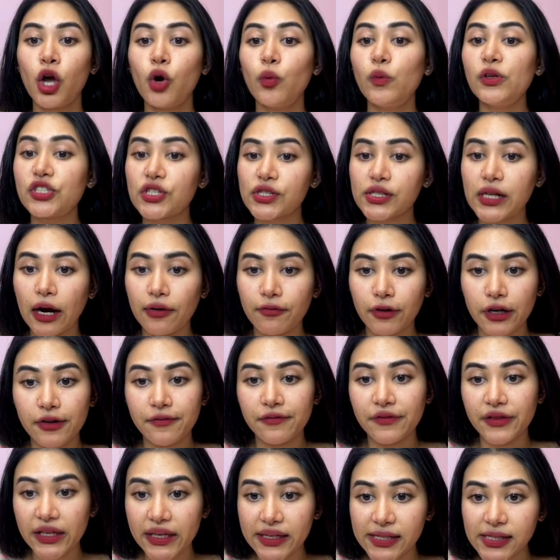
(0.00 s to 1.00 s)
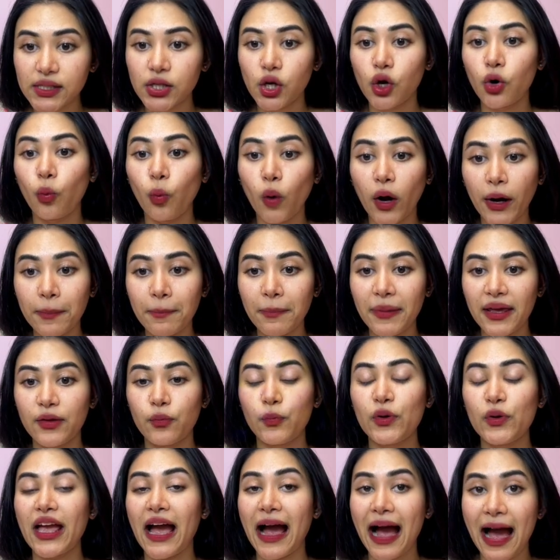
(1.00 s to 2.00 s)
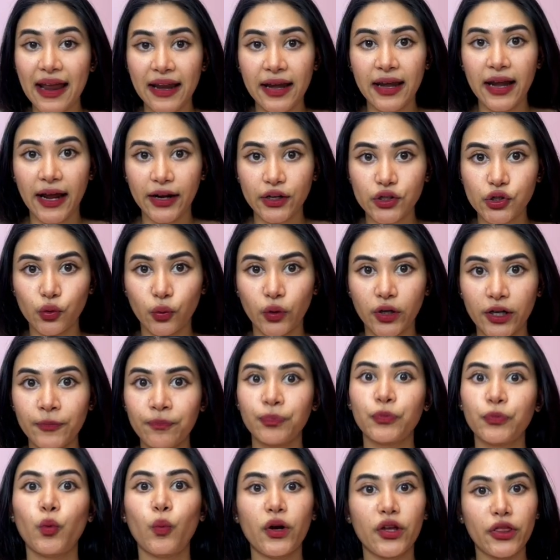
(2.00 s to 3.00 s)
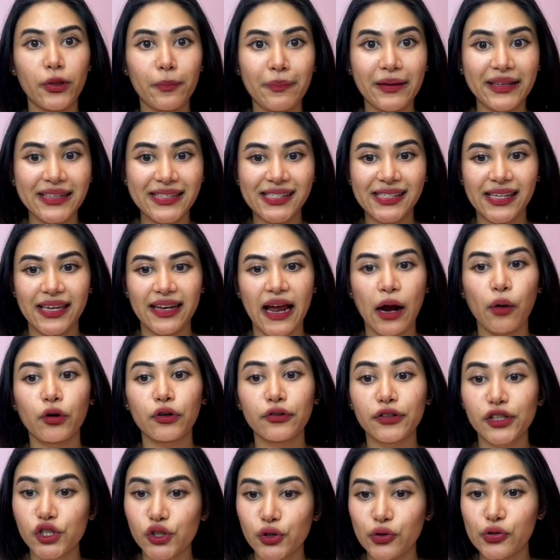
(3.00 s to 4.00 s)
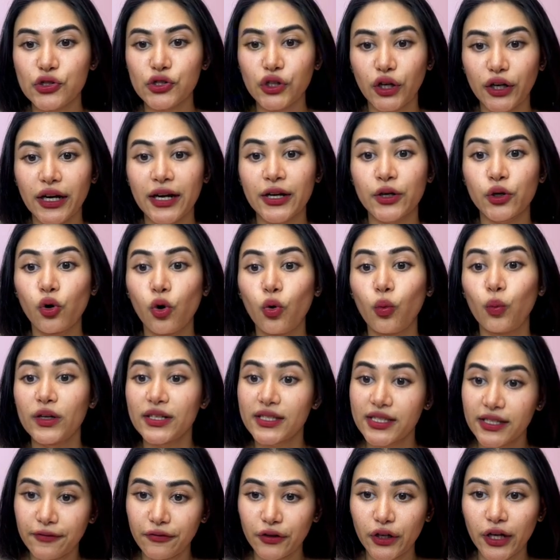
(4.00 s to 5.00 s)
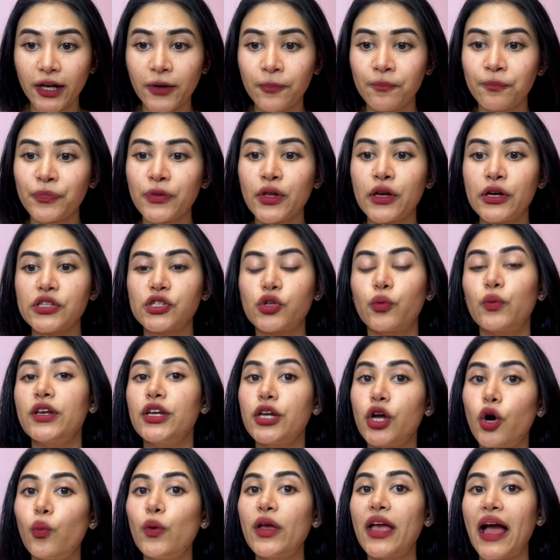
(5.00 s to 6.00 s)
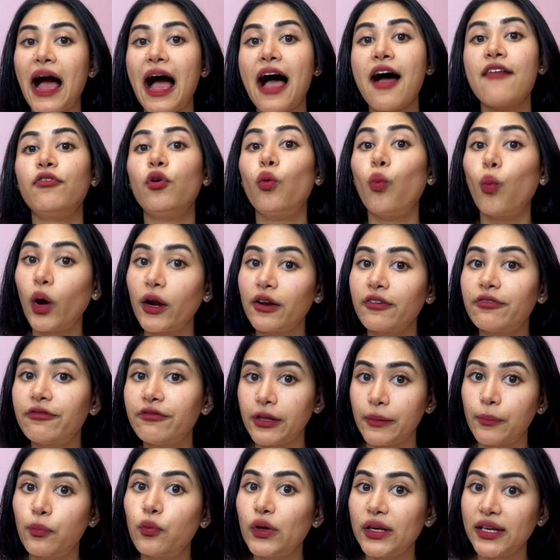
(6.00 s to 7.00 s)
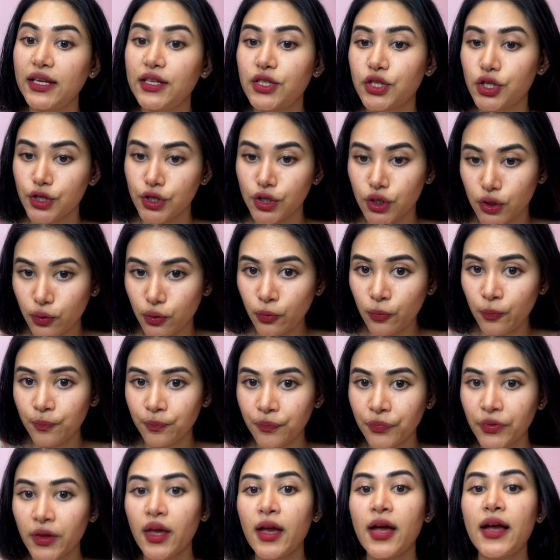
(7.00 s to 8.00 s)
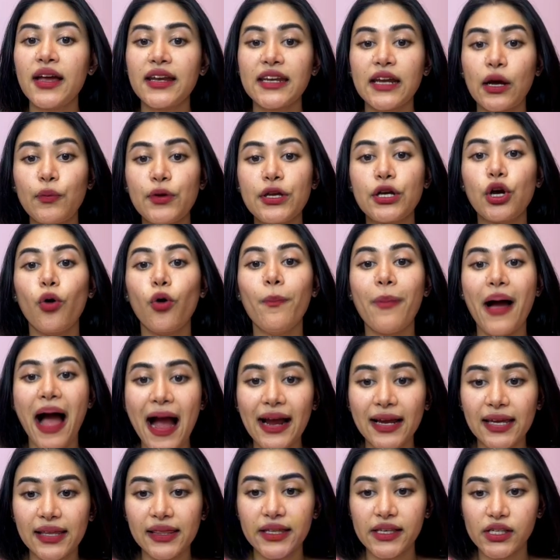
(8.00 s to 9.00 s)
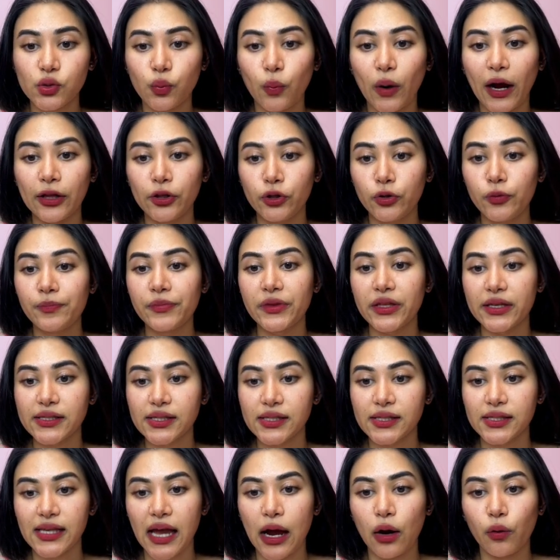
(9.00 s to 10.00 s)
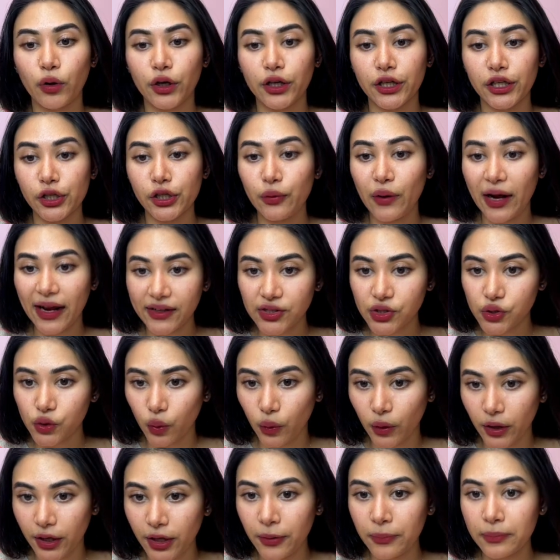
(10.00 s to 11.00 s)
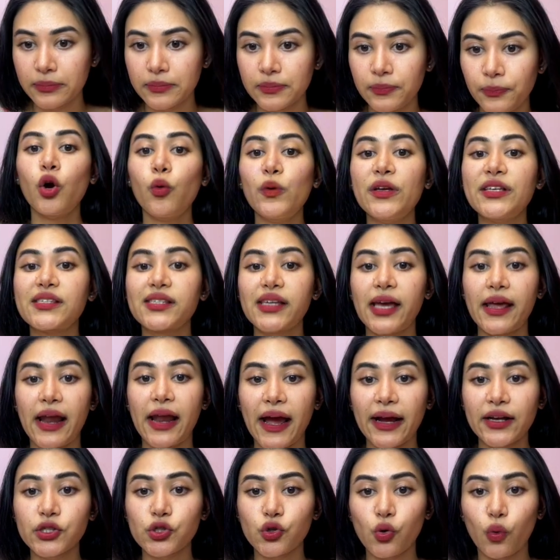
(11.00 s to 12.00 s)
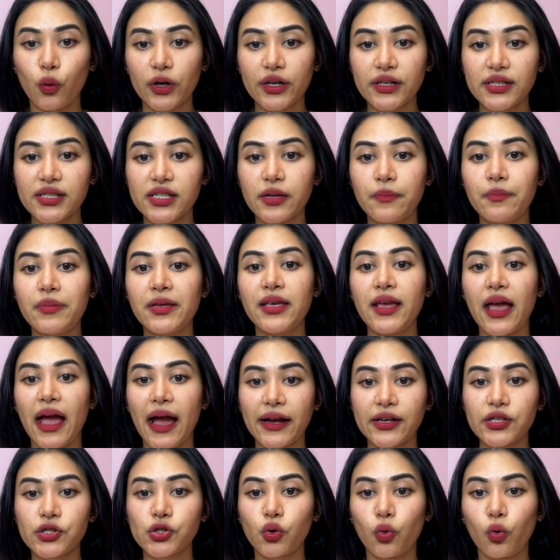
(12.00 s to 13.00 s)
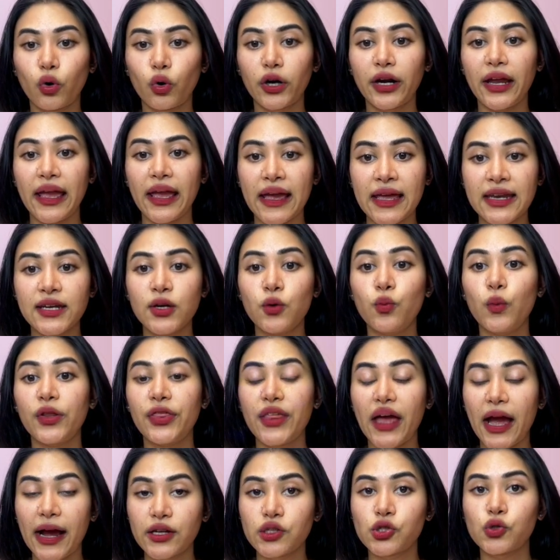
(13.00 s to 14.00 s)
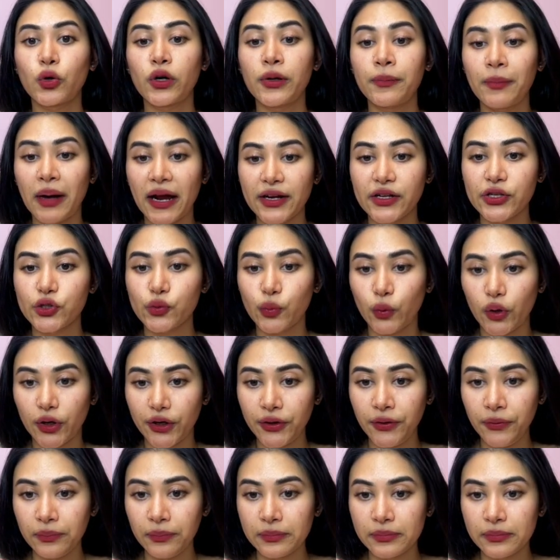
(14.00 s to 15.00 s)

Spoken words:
We just got rid of this one bit we had in XOR, where the bits in our original start and goal were differing. So we know we have one flip we need to do. Now we go back in this while loop. This is our new XOR. We set XOR to be XOR ANDed with XOR minus 1.